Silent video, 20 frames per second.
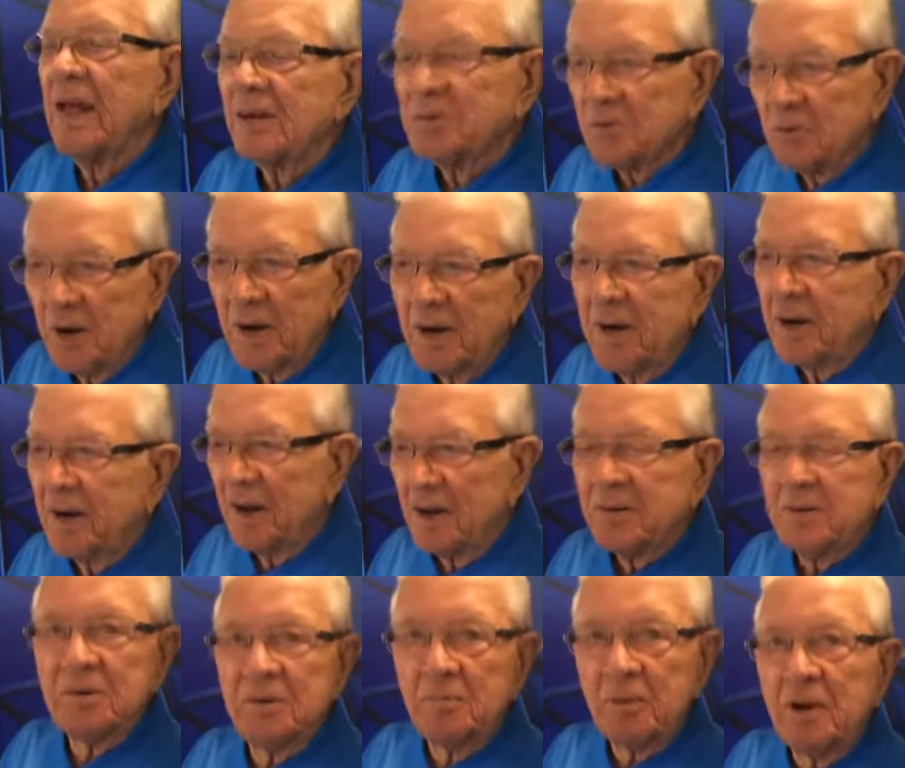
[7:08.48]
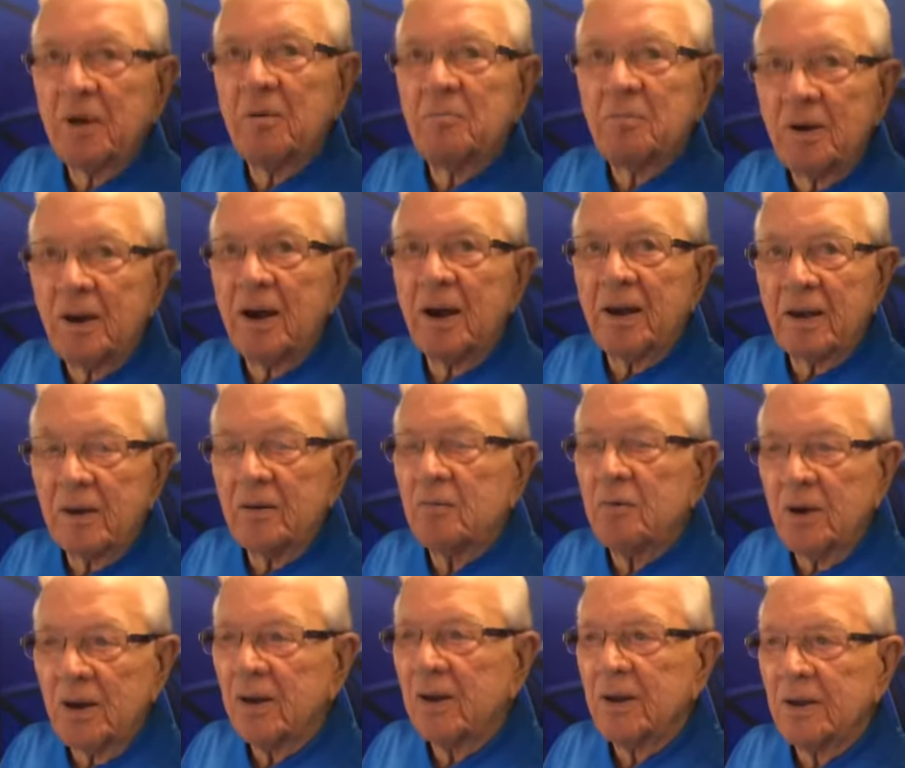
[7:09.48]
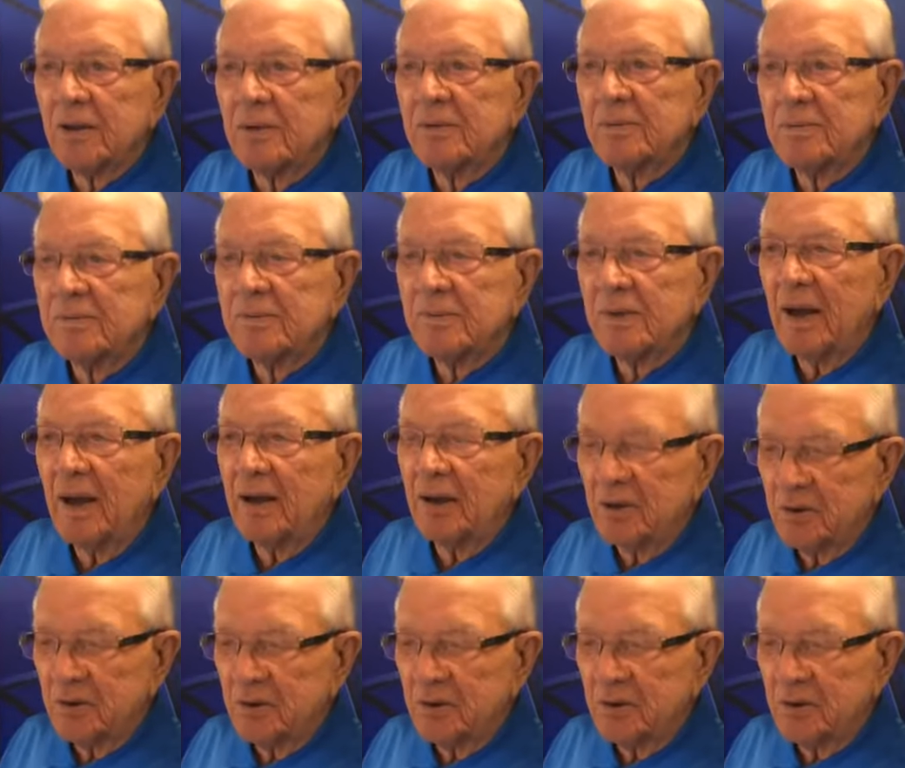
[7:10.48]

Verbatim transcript: It's really nice to come back. It really is. I